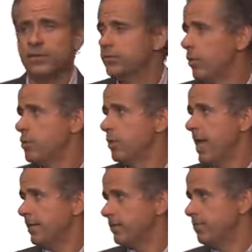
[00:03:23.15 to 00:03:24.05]
So you
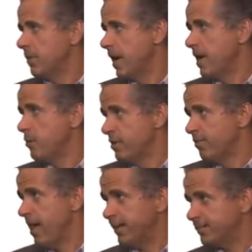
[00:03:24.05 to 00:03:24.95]
get, you
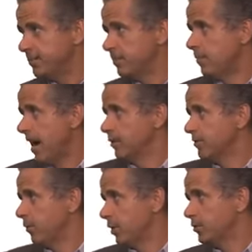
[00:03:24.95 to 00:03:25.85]
invest minus
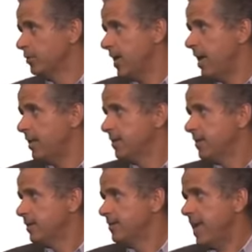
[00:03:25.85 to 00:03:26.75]
4 today,
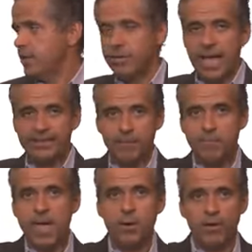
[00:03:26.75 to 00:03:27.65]
then you get a
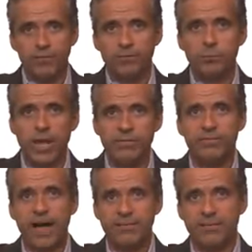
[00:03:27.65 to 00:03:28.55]
payoff of
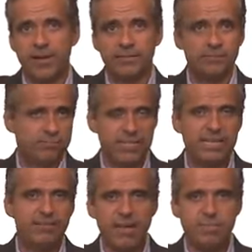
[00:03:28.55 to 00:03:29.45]
25,
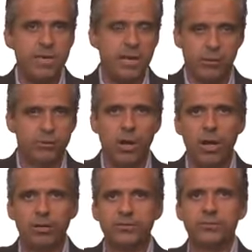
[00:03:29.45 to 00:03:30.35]
let's say, $1
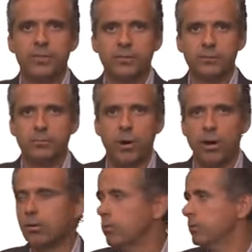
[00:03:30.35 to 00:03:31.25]
million
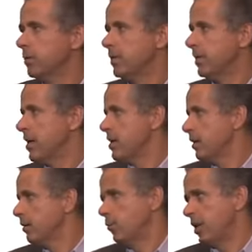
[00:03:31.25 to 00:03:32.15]
tomorrow in a year.